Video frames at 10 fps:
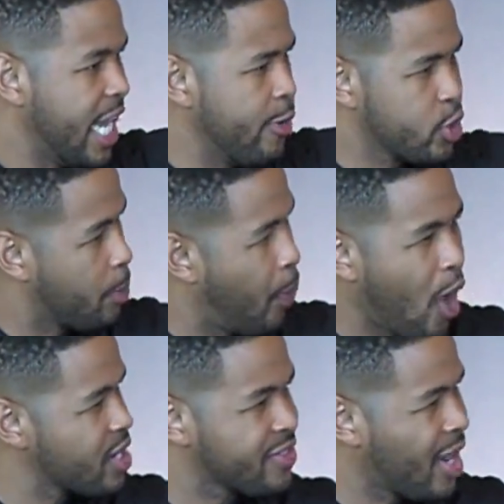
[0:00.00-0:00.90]
He was a
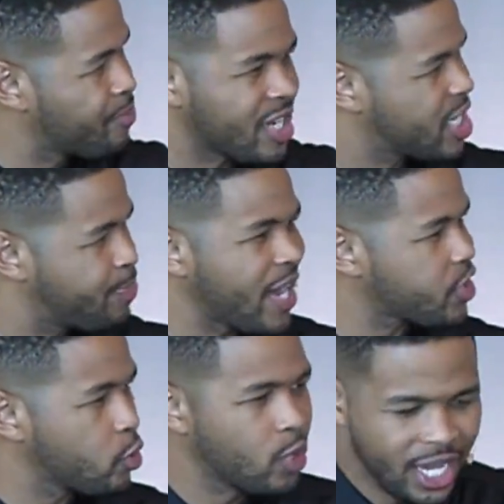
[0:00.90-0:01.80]
part of something
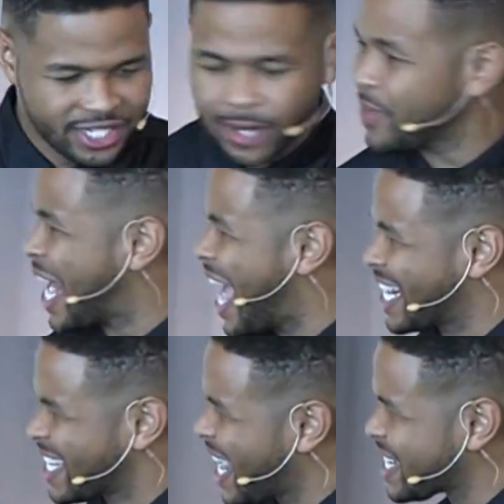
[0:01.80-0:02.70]
special, something had
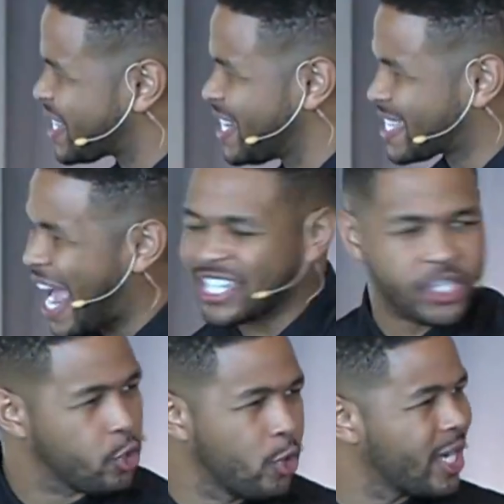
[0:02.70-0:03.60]
a legacy
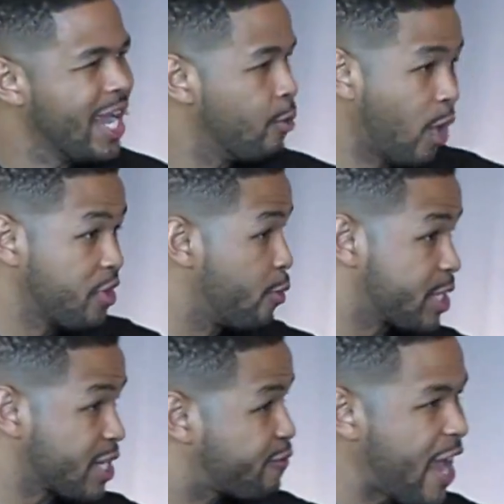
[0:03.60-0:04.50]
attached to it, whether it was
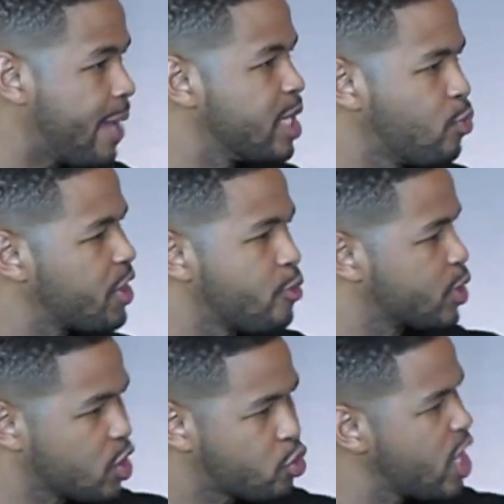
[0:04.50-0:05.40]
his family, whether it
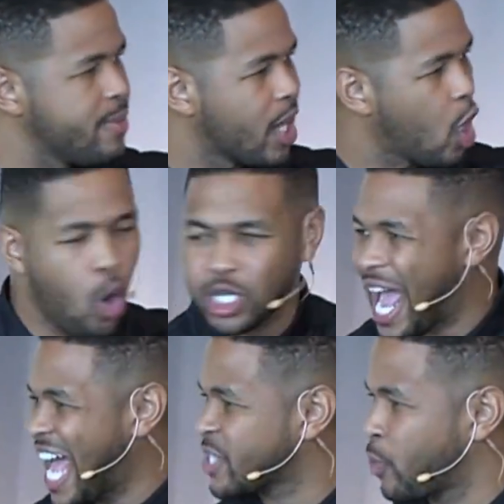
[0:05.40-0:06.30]
was a dream, a goal, an
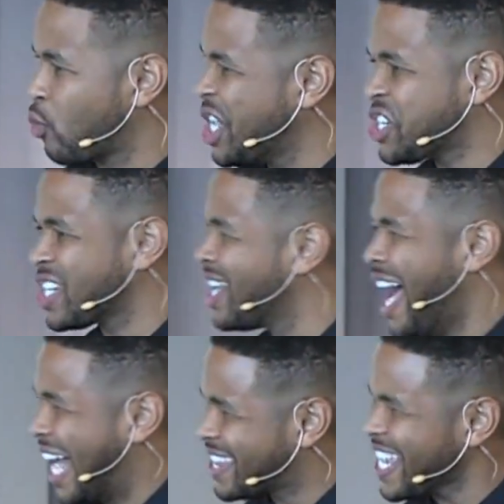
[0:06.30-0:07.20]
aspiration.
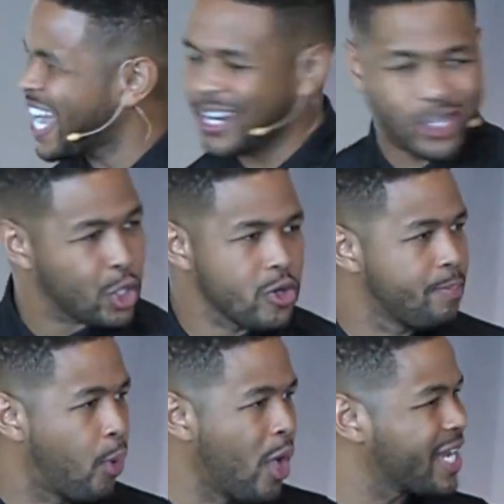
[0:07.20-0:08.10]
I think at a certain
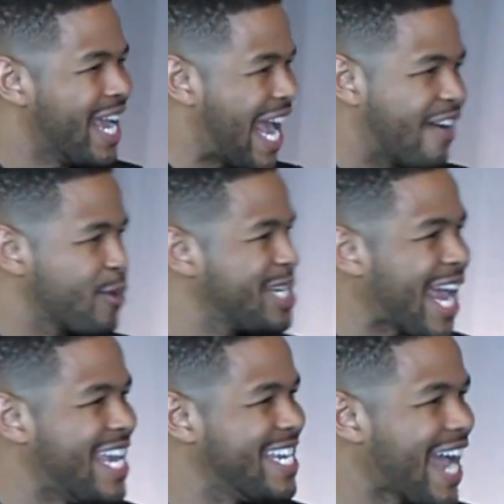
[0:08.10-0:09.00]
point, every
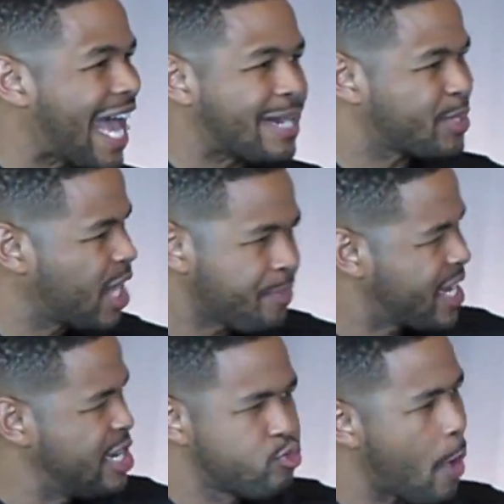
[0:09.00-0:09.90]
day he got up,
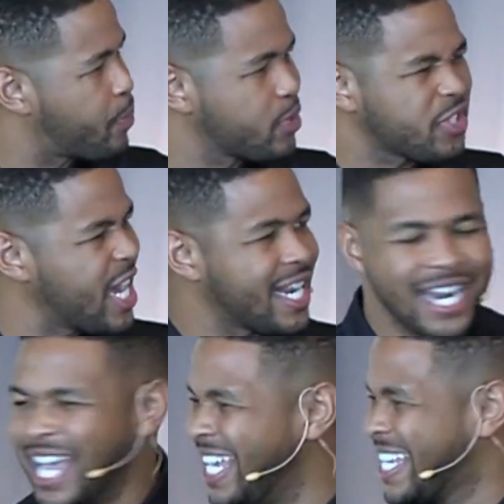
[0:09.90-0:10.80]
something he represented,
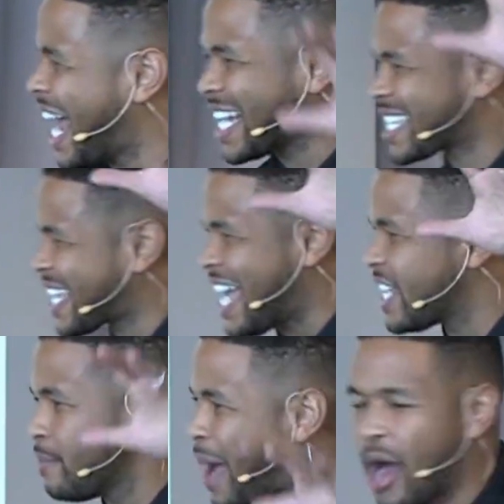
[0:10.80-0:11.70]
he got excited
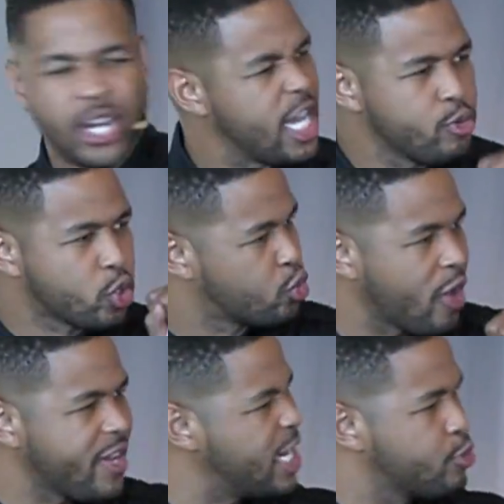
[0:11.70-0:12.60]
about it, he was
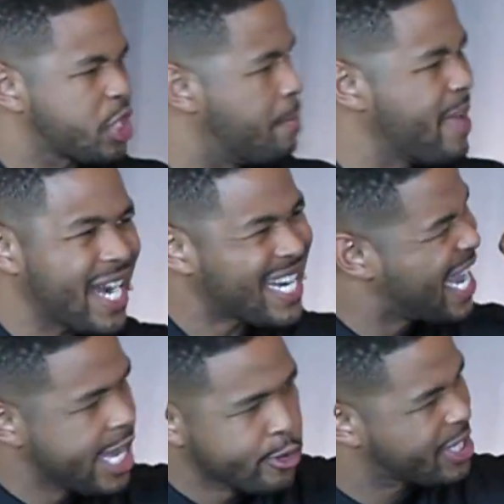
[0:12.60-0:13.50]
driven, he was committed,
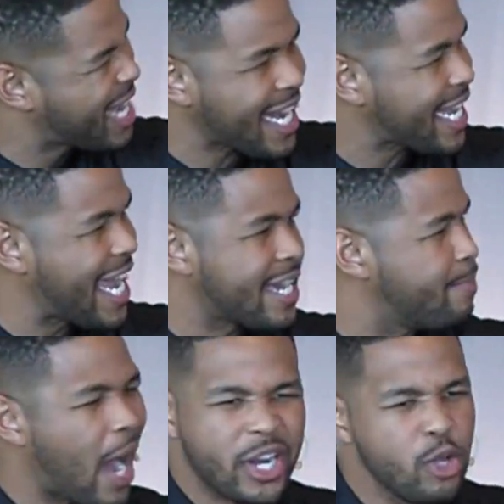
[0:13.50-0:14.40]
he was dedicated
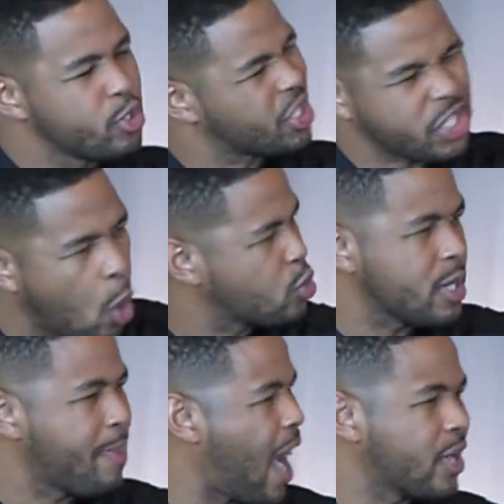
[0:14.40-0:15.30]
about it, he was stoked
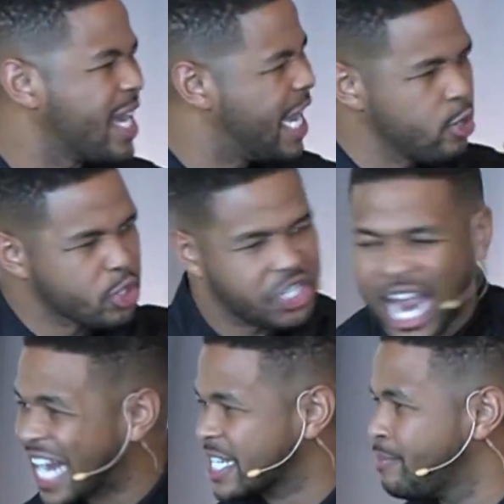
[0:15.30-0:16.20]
about it, he was
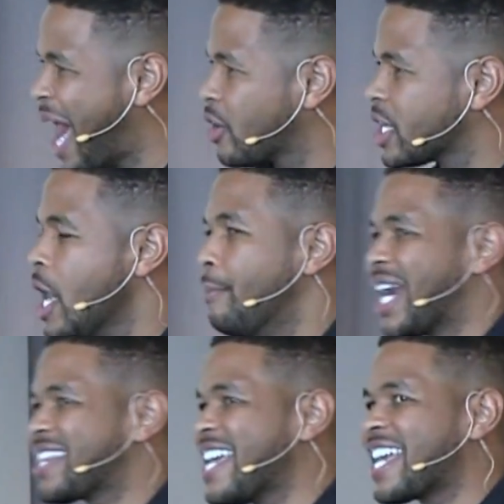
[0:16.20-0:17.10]
jacked about it.
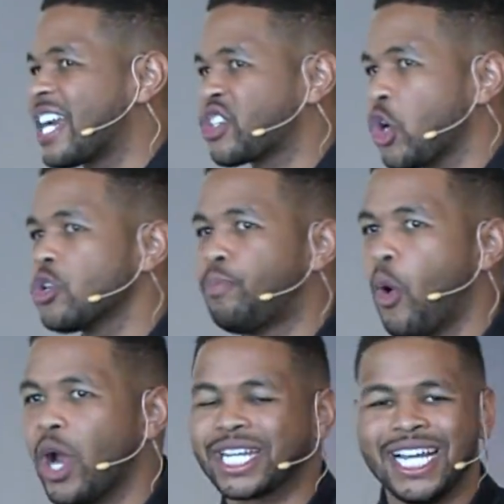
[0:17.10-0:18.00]
But I think at a certain
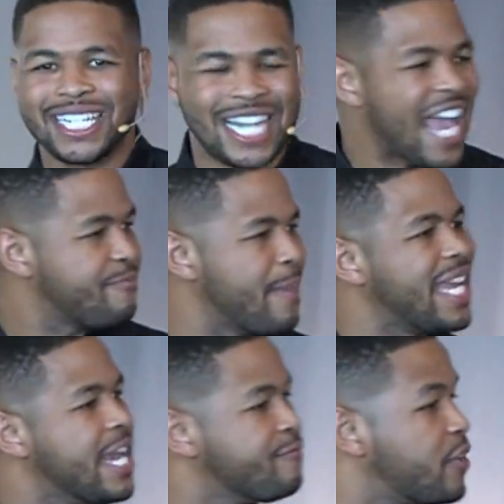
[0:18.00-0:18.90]
point, life
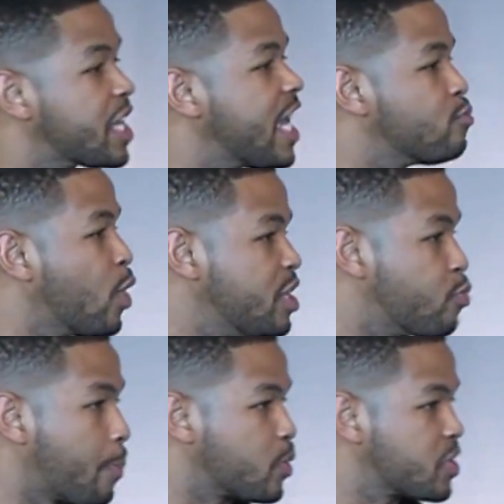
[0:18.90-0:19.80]
made him forget what he
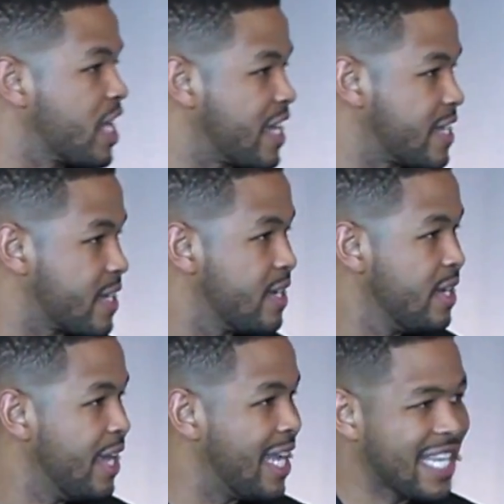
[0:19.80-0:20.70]
represented.
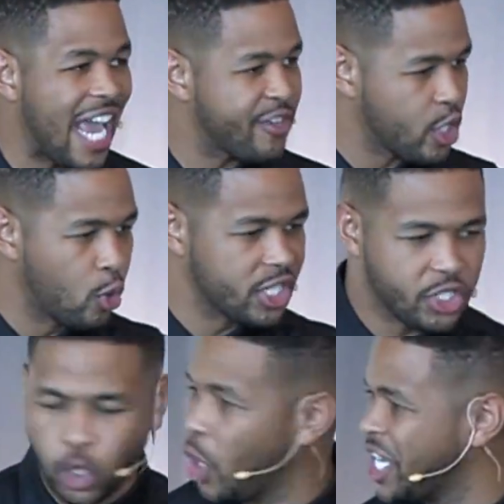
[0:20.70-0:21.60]
And life stole his
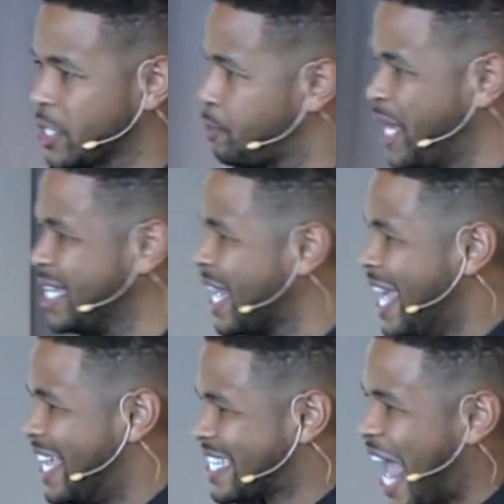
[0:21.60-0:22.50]
joy, his peace, his